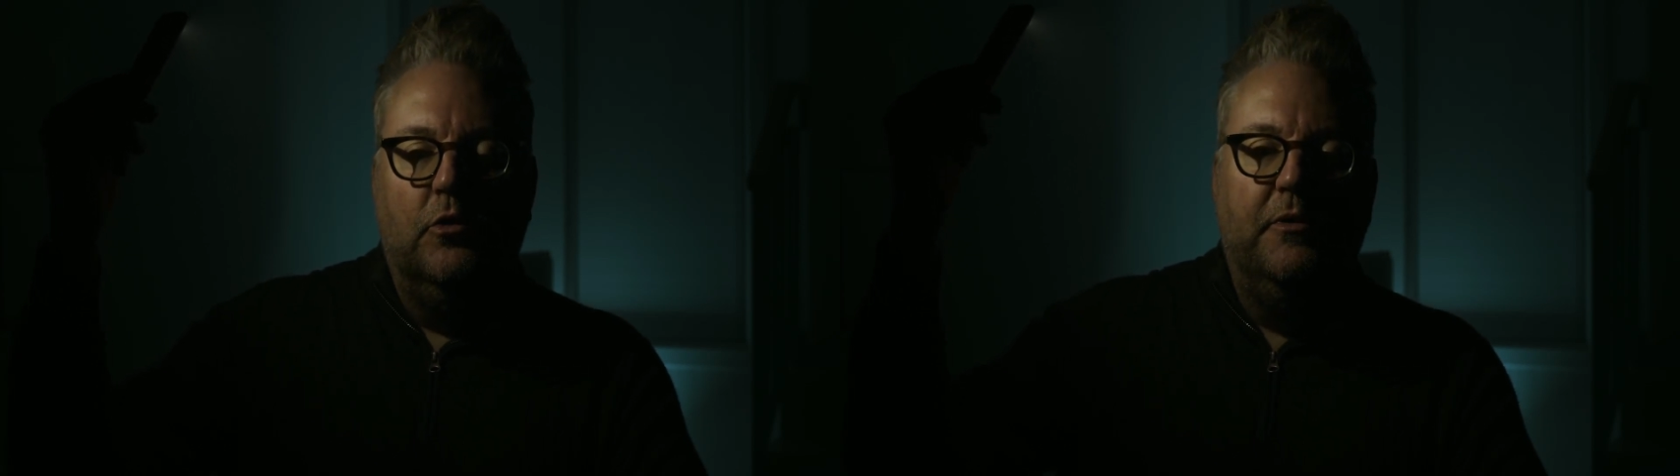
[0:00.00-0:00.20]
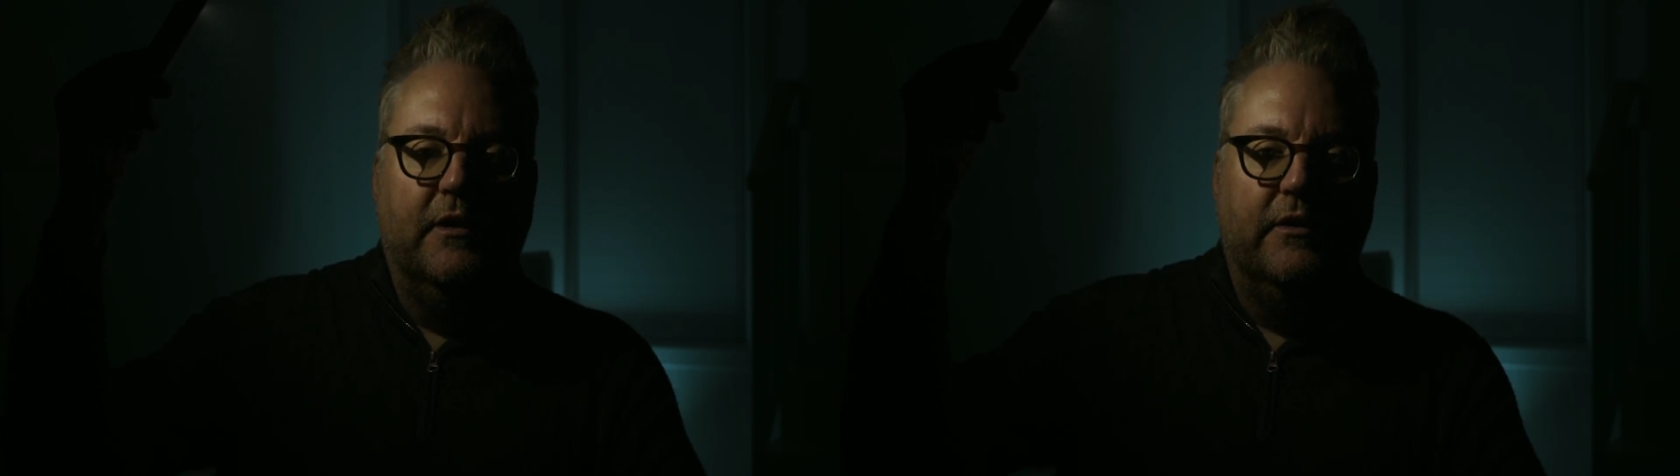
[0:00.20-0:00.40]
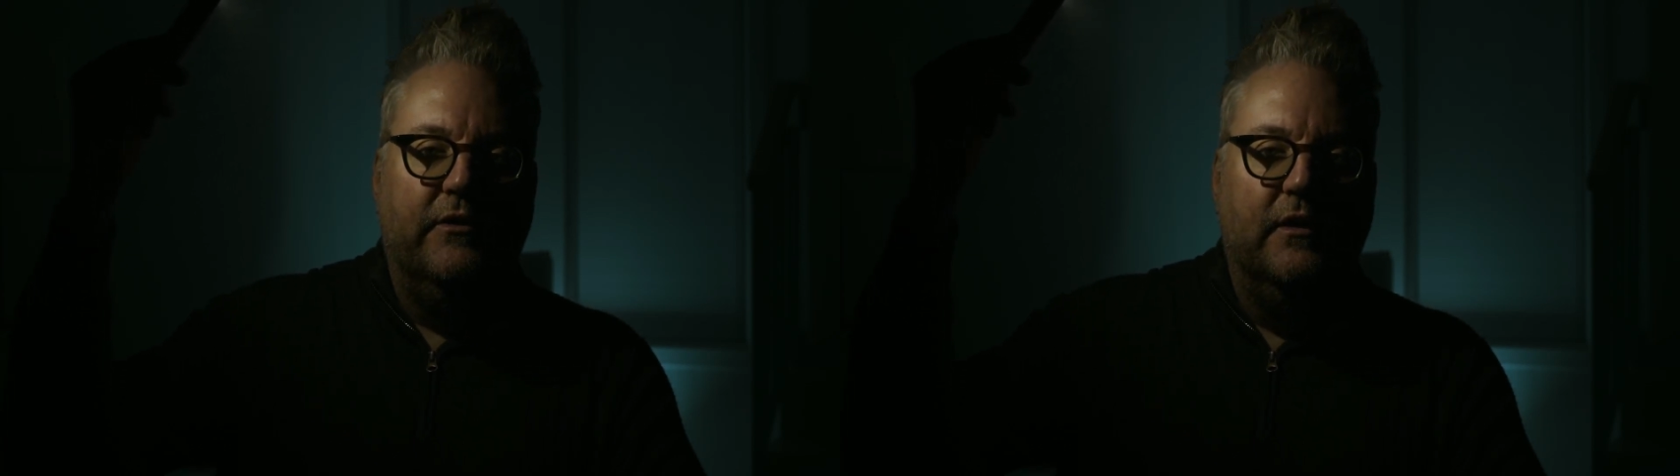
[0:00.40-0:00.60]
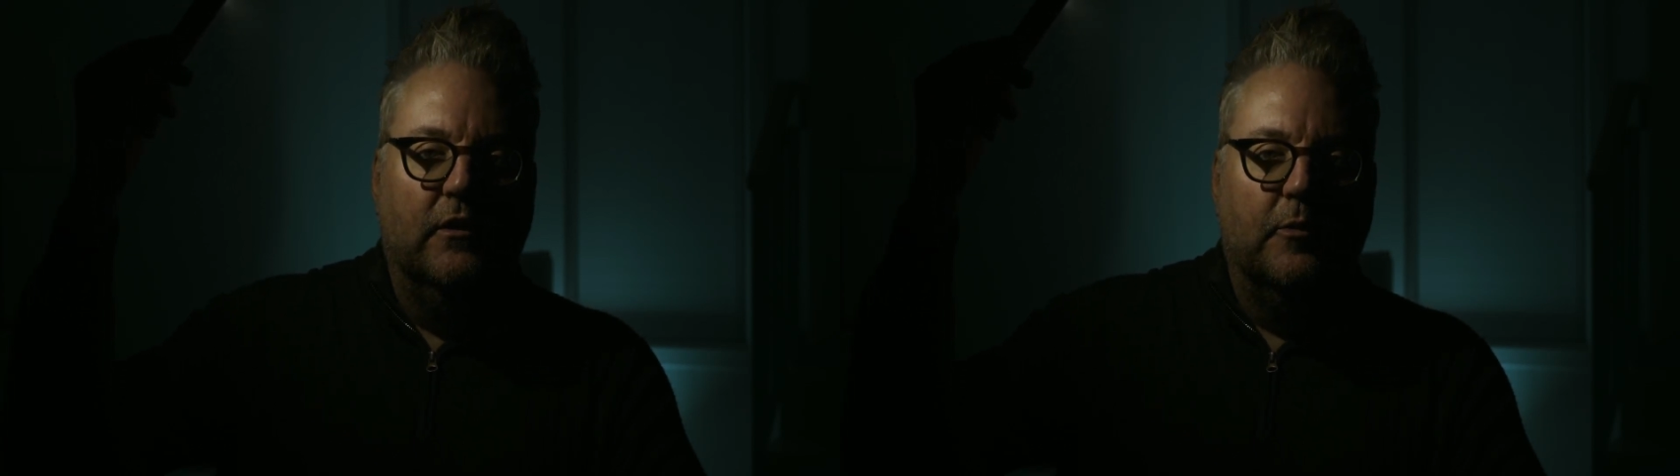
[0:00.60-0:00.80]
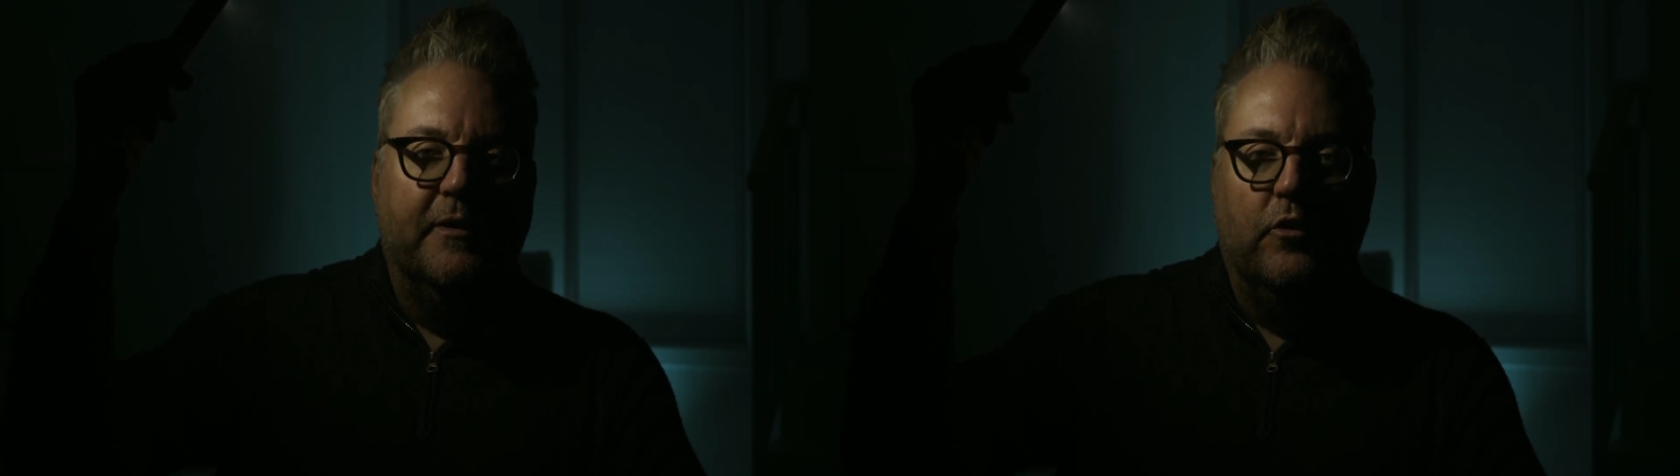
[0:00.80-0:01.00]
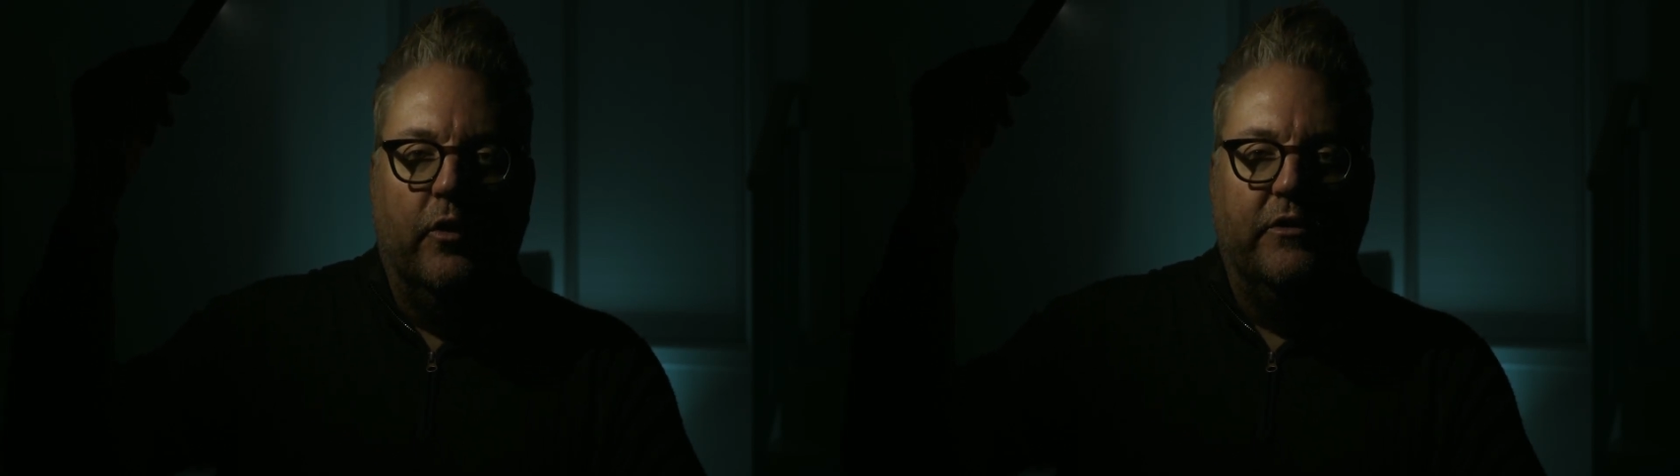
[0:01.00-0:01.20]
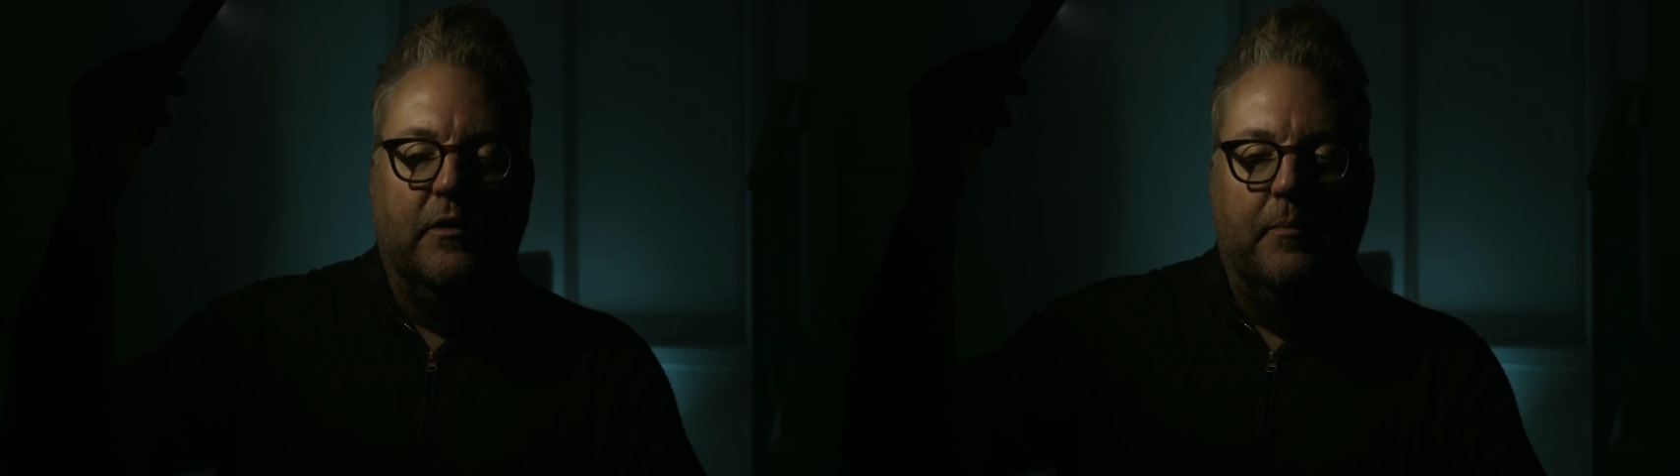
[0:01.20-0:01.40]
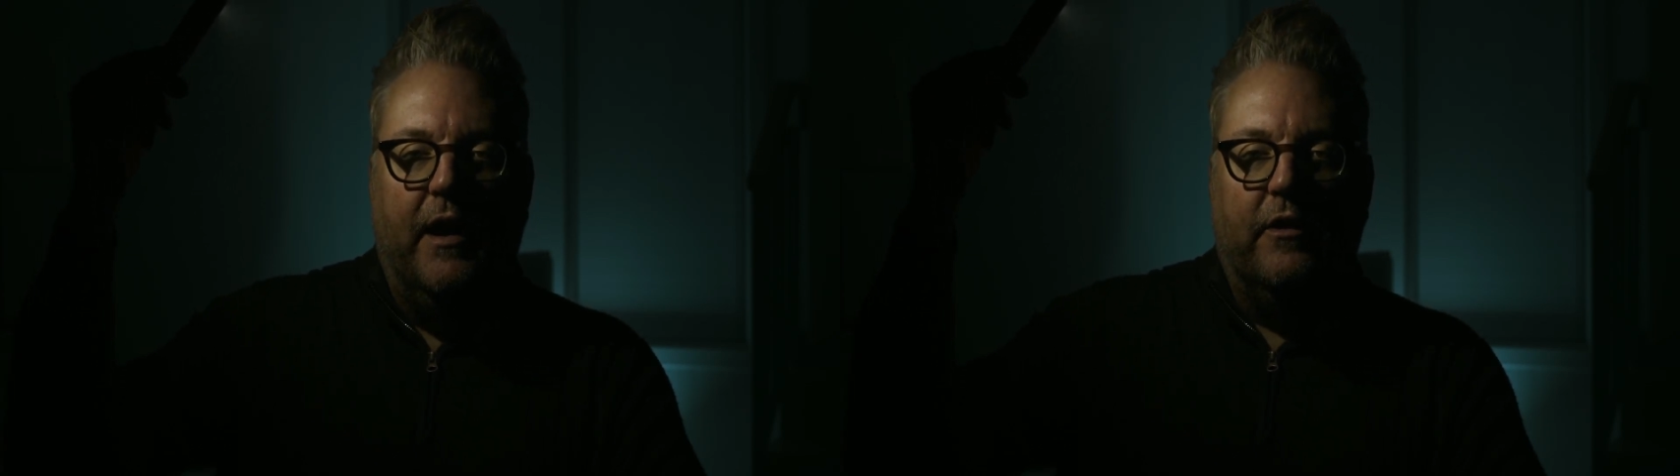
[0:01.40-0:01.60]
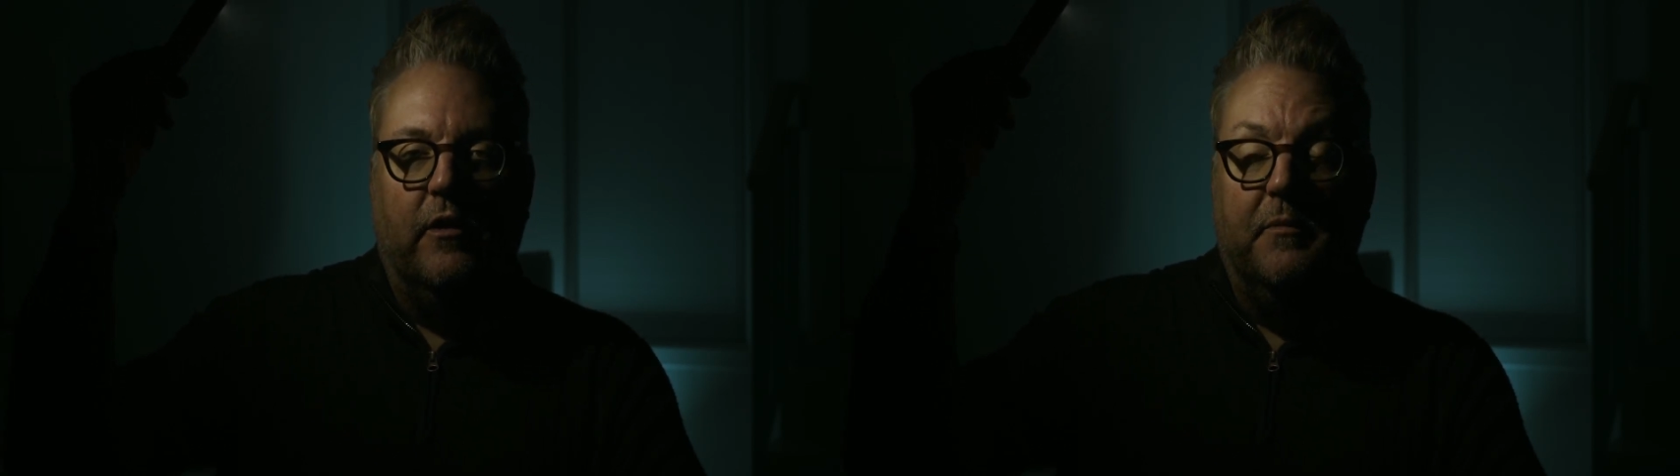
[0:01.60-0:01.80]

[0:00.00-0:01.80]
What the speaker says: you're going to see a little bit of noise in the background,